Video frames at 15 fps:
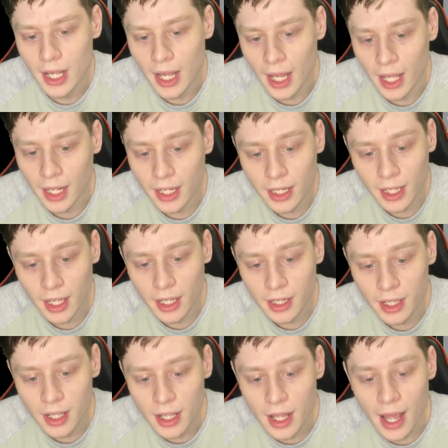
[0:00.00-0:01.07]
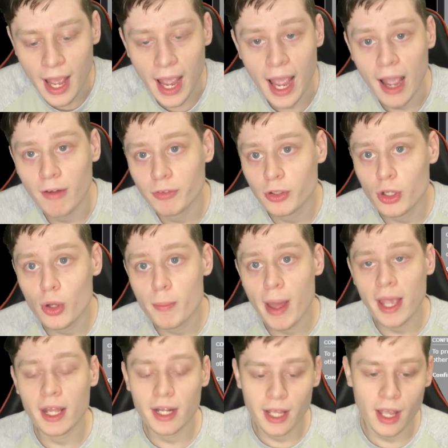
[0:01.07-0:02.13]
And then after you
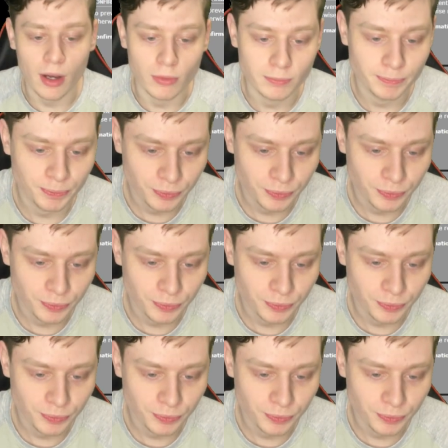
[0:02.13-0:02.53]
make an account,